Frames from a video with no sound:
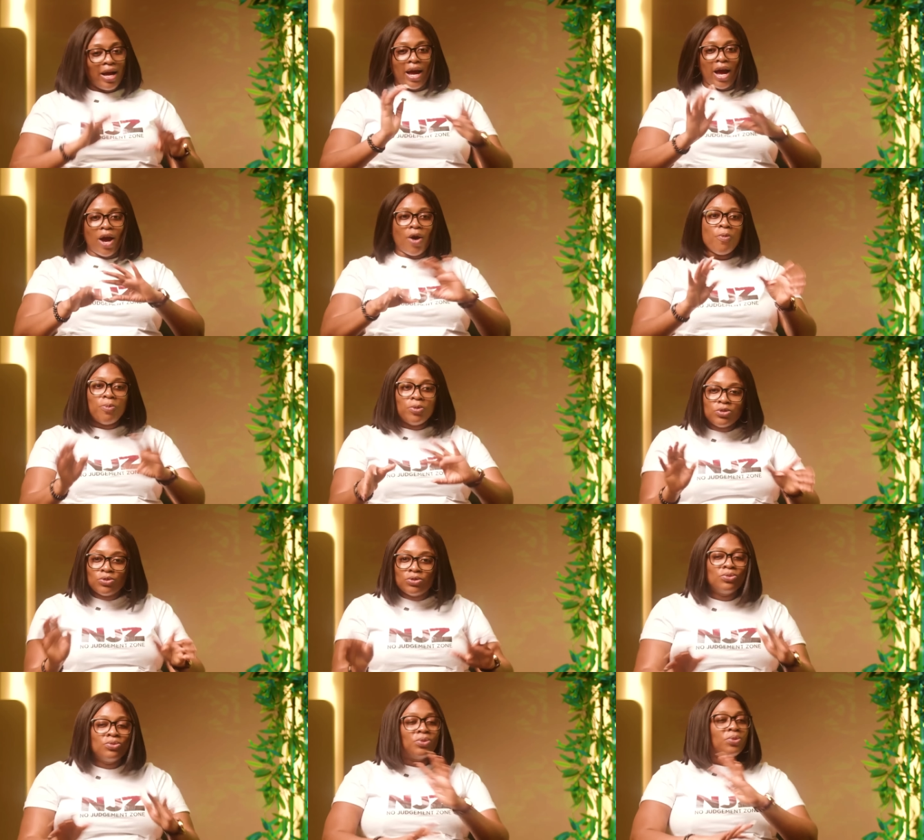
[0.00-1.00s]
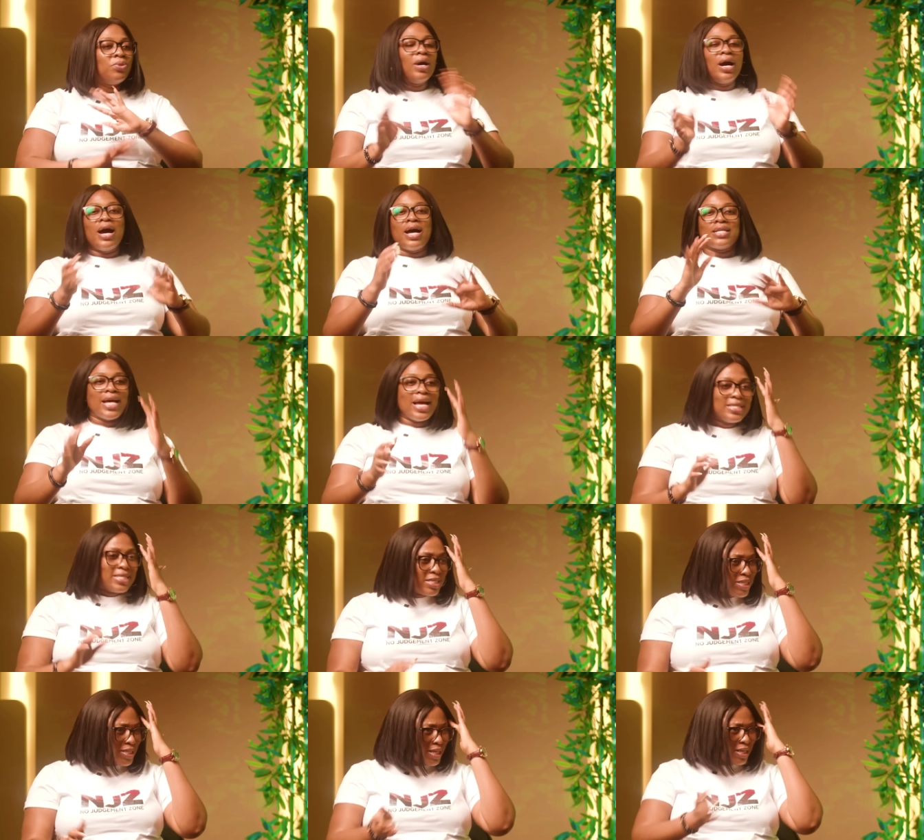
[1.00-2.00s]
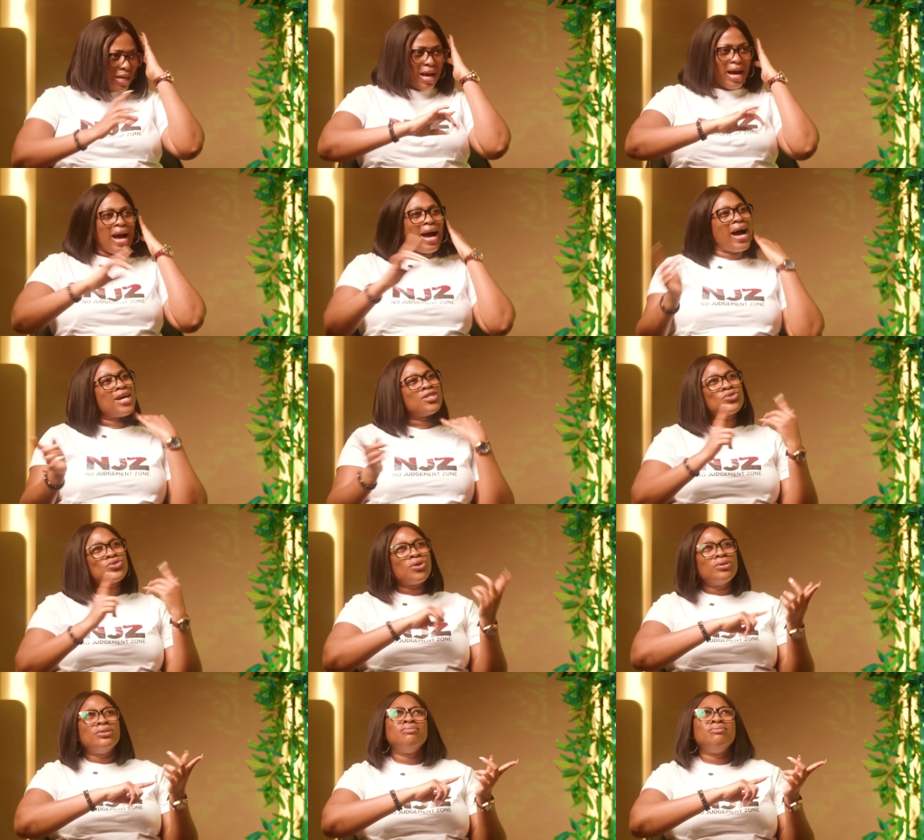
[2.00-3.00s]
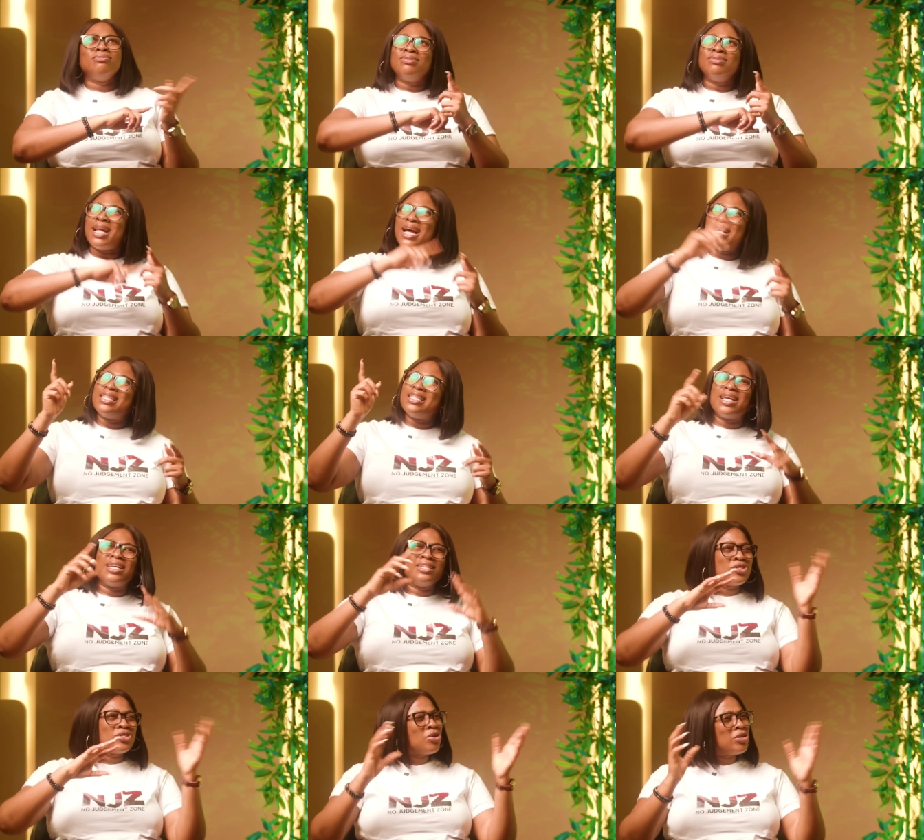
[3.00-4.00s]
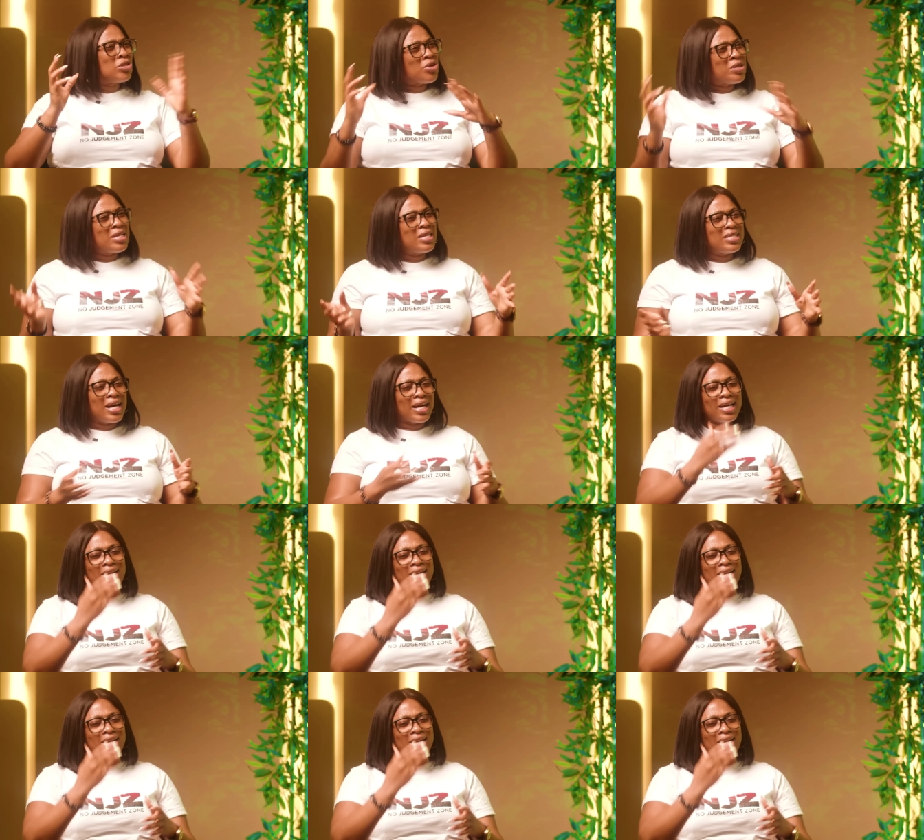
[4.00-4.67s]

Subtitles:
I opened Google, started searching, sun, lightning, sun turning dark.